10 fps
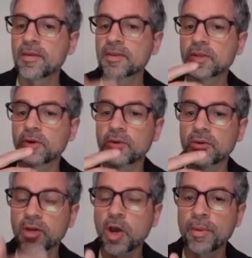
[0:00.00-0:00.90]
So
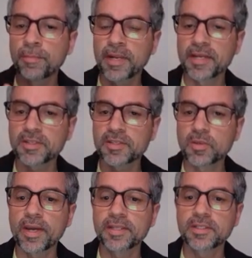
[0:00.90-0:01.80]
Commonplace is the
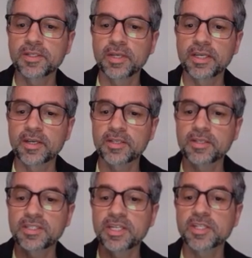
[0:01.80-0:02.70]
way to do it, because
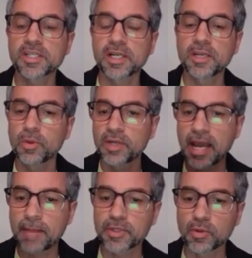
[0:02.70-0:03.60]
digitally we'll
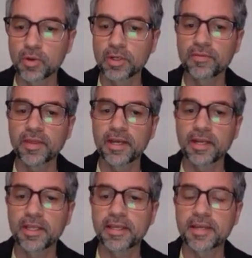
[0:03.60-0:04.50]
capture all of that
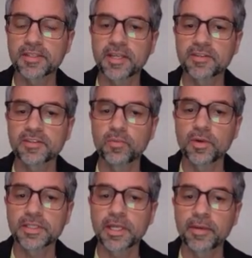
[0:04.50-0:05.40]
and get a sense of what's
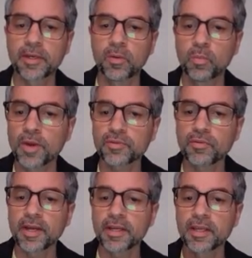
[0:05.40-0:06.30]
going on, what's
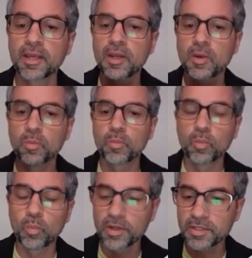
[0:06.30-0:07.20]
right,
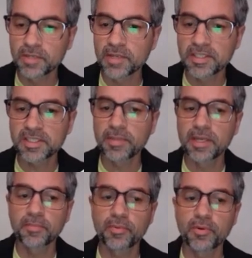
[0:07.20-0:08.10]
what needs to be
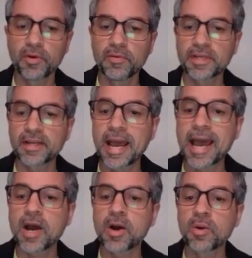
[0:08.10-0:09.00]
improved, and
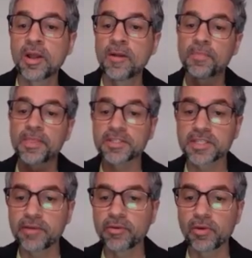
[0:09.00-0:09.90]
how the
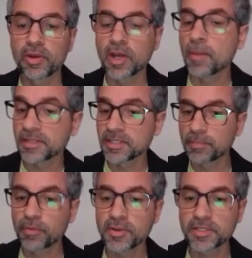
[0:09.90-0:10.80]
steering group, going back to the
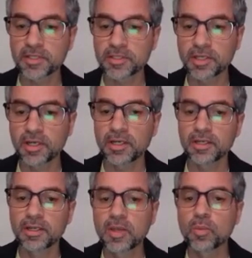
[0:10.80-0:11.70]
process chart,
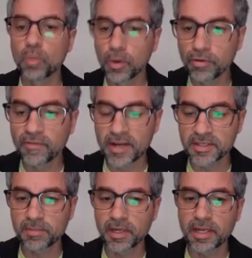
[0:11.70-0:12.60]
will revise the
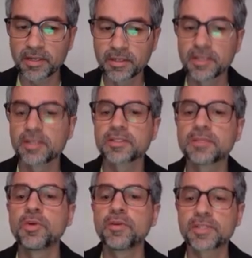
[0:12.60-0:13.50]
plan to
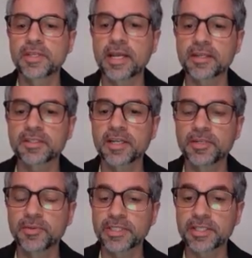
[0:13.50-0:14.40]
move to the next stage,
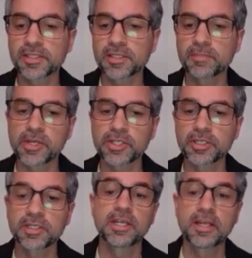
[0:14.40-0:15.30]
which is submission,
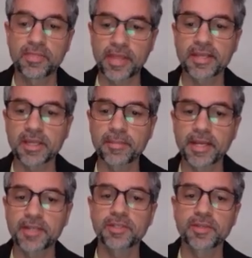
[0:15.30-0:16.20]
then
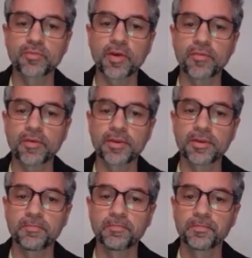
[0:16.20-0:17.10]
examination and referendum.